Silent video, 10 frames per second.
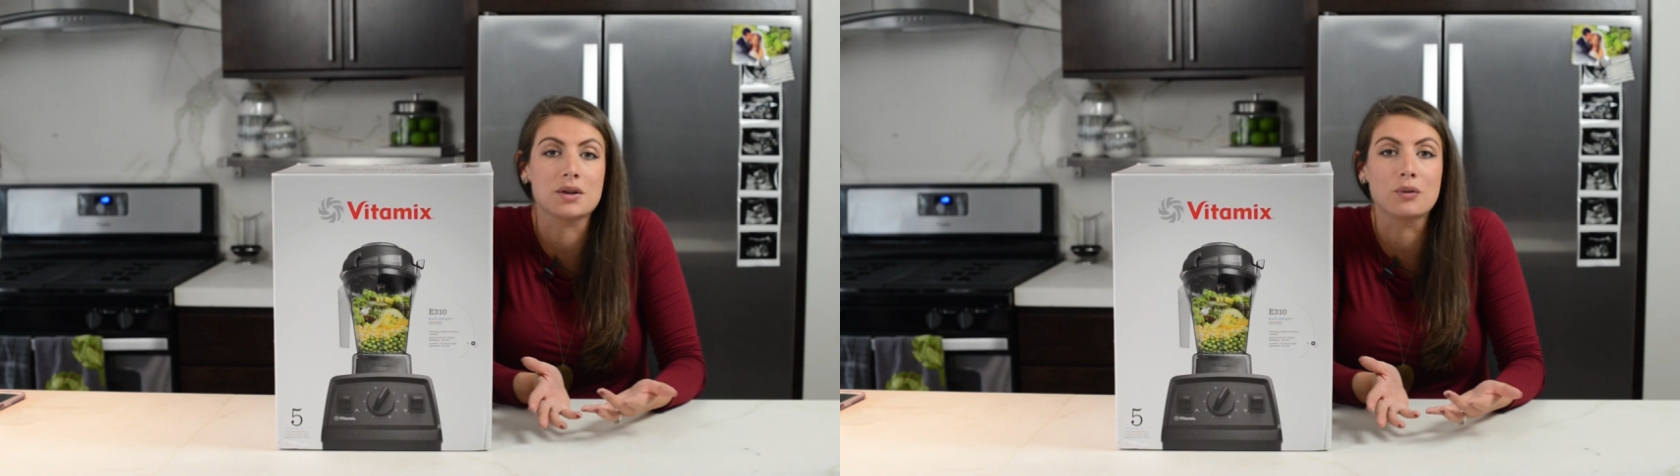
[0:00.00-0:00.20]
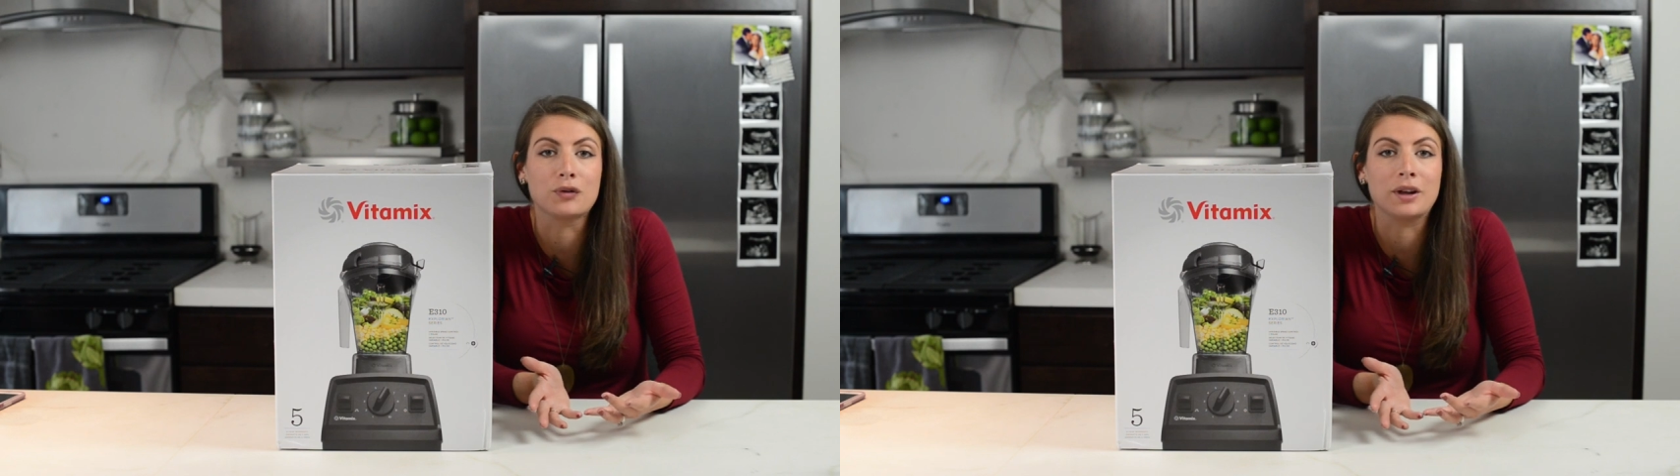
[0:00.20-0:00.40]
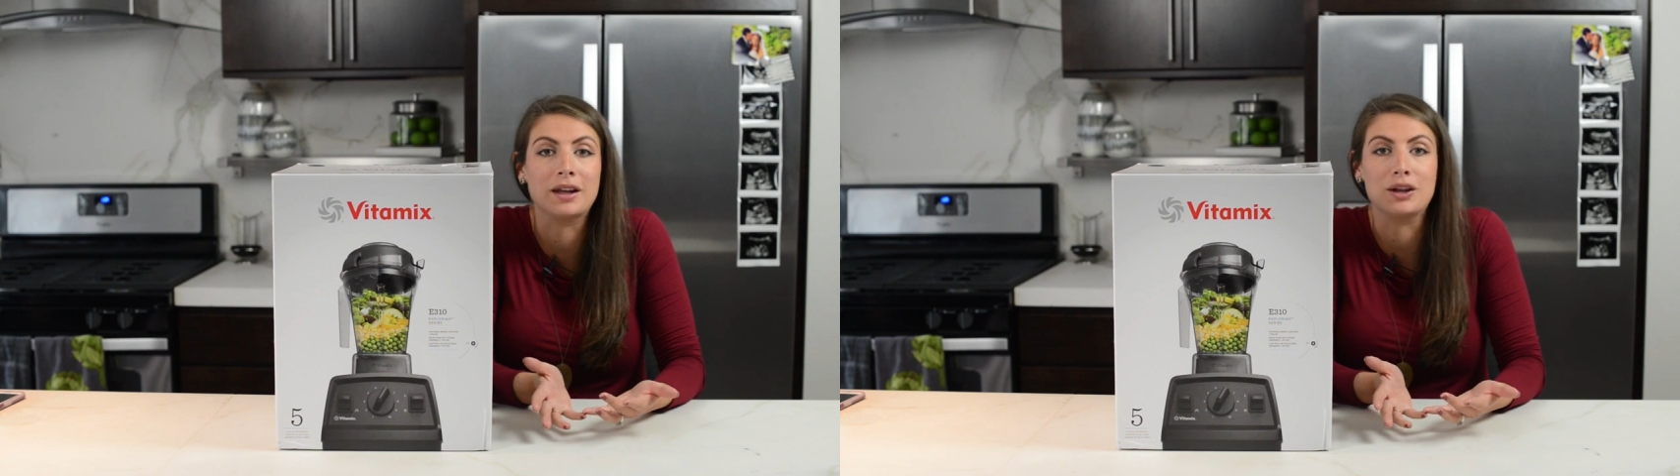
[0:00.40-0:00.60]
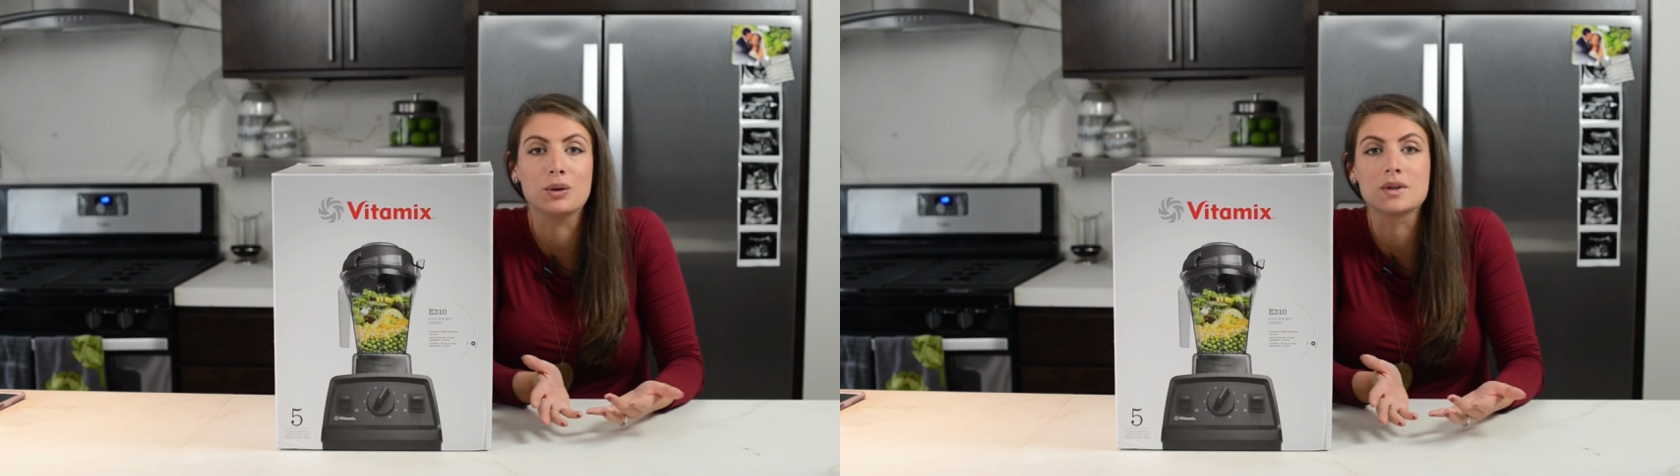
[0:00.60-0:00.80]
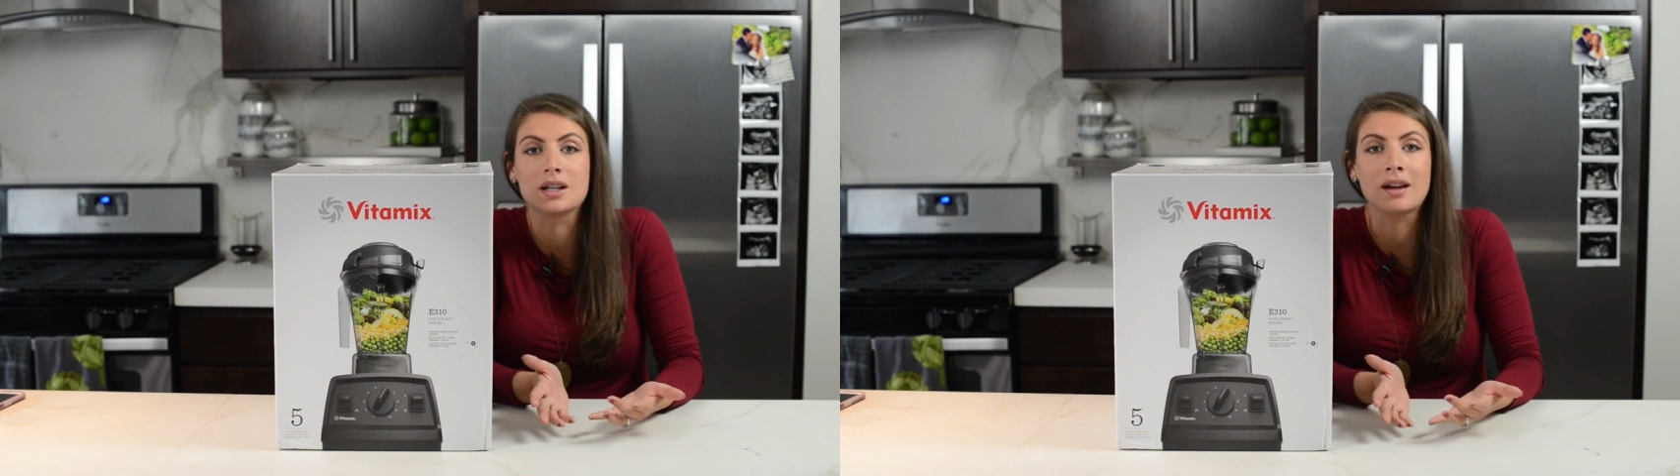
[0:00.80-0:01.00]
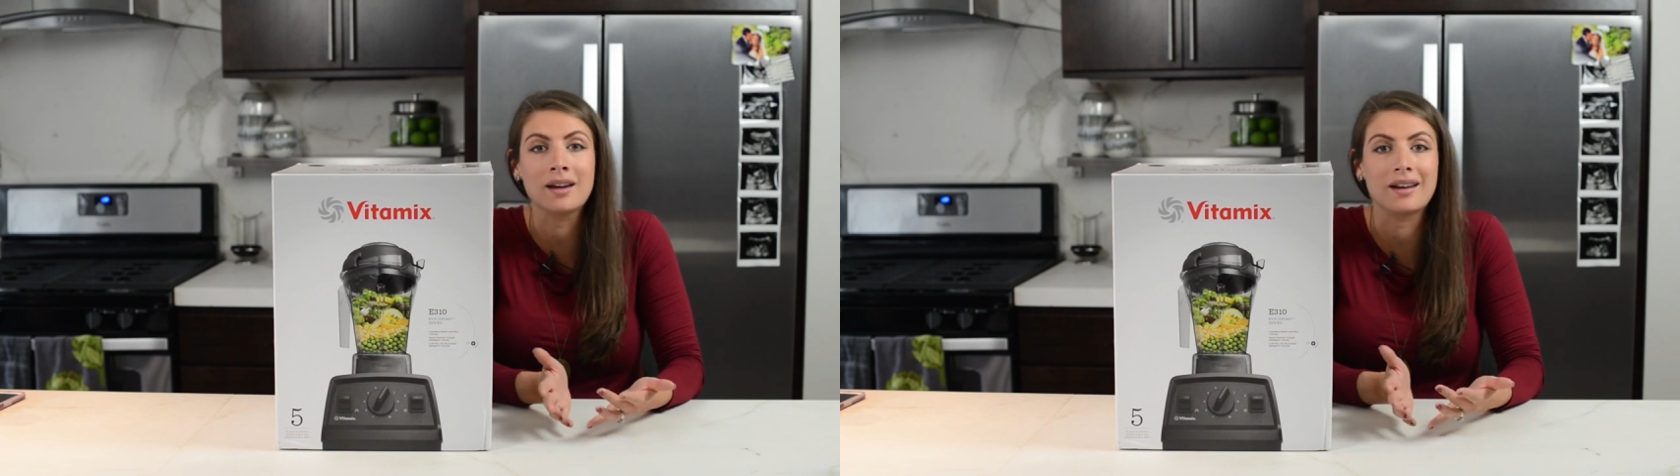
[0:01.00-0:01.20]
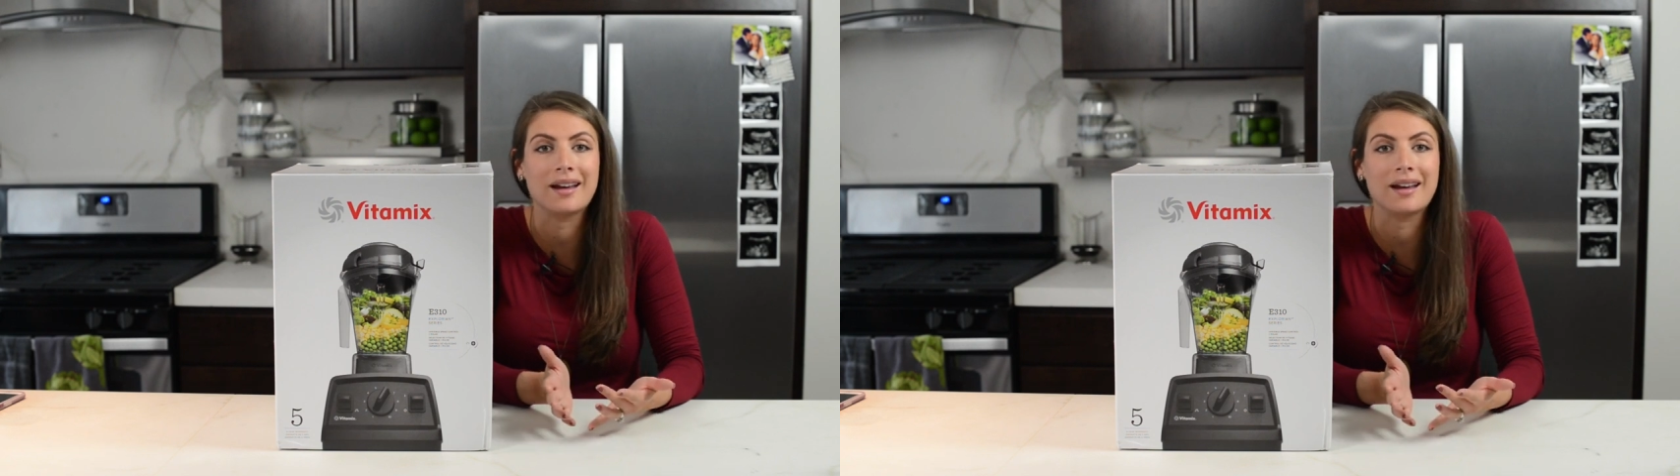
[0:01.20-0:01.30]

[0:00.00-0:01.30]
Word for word: hopefully using it